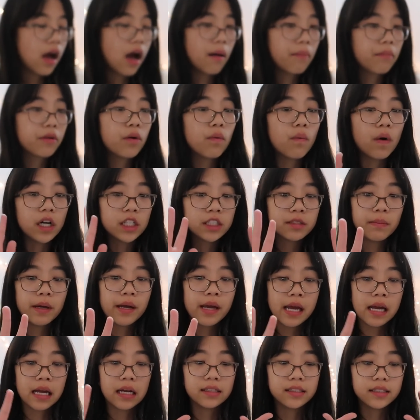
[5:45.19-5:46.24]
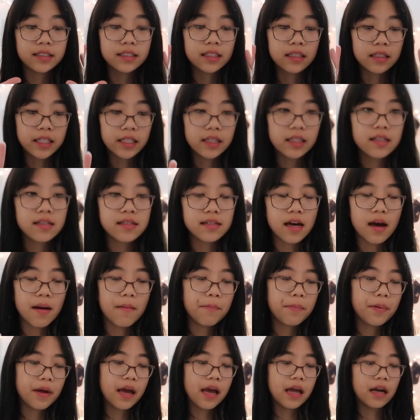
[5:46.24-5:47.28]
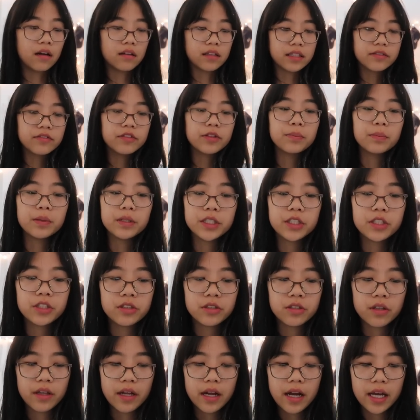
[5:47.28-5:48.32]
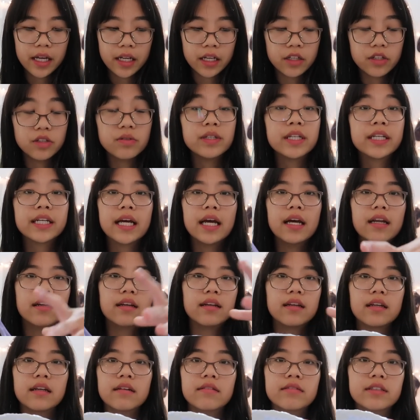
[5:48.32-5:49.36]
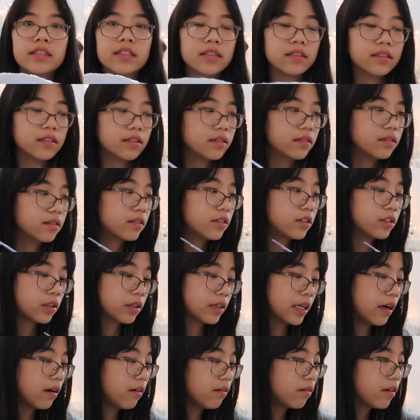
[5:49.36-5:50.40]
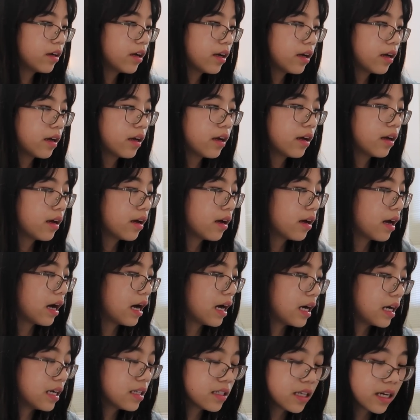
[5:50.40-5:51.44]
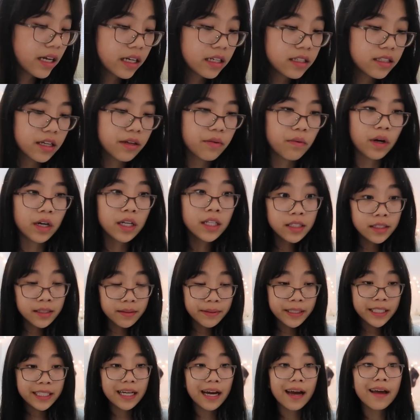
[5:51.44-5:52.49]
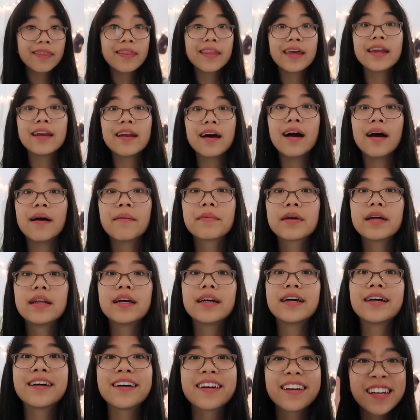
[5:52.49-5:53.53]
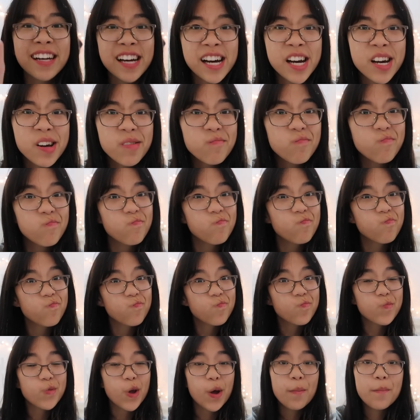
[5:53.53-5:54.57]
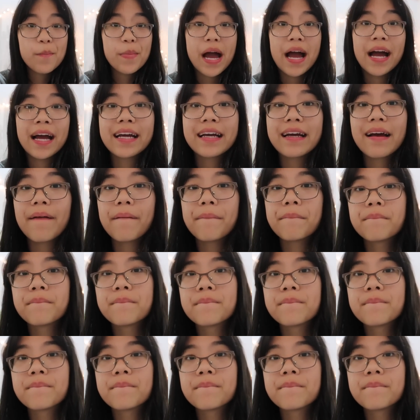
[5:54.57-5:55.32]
I'm gonna wash my hands, clean this up, and I'll leave the bleach so that I could do it again if it doesn't turn out as light as I want it to be, and then I'm gonna come back.